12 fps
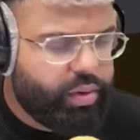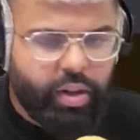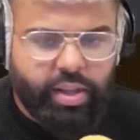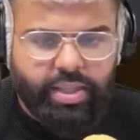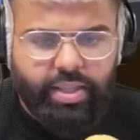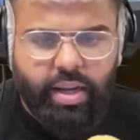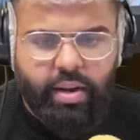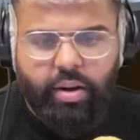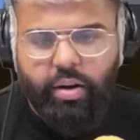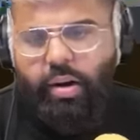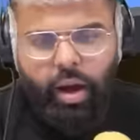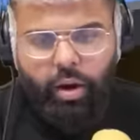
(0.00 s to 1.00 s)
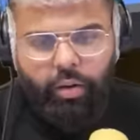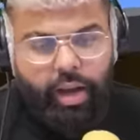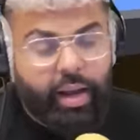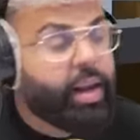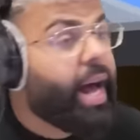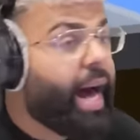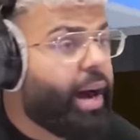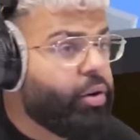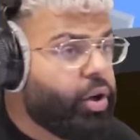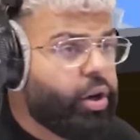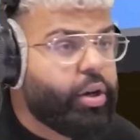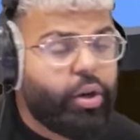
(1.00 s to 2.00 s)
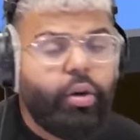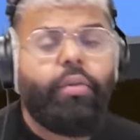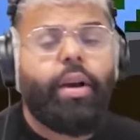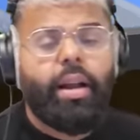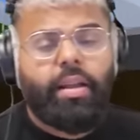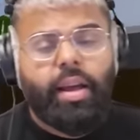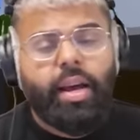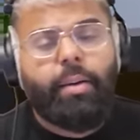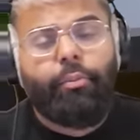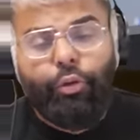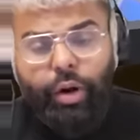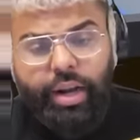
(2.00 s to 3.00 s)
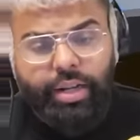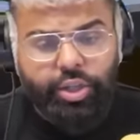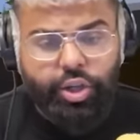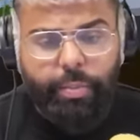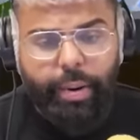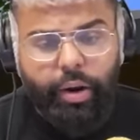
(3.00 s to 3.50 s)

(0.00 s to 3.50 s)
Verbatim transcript: not the sun. Okay. Okay. Now you you really think I'm really stupid,